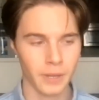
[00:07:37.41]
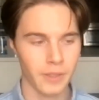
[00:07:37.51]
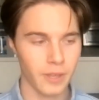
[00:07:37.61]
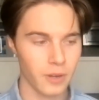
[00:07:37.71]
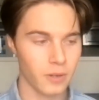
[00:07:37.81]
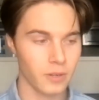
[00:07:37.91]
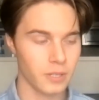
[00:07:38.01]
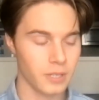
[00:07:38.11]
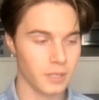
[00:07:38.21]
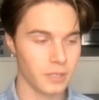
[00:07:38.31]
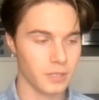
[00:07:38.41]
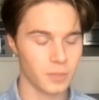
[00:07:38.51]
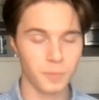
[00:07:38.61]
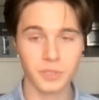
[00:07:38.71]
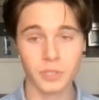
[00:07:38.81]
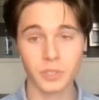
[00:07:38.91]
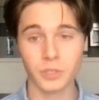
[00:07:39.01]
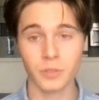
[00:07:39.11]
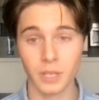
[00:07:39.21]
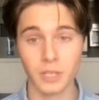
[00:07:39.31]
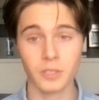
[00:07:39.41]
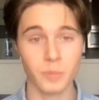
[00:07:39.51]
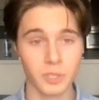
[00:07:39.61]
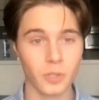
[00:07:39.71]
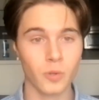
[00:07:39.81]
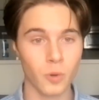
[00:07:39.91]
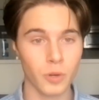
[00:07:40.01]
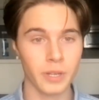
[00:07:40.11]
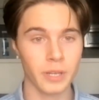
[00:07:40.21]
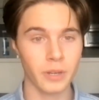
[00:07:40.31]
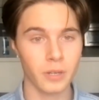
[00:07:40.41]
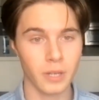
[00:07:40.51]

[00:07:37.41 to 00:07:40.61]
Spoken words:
there is a position, the intimacy coordinator,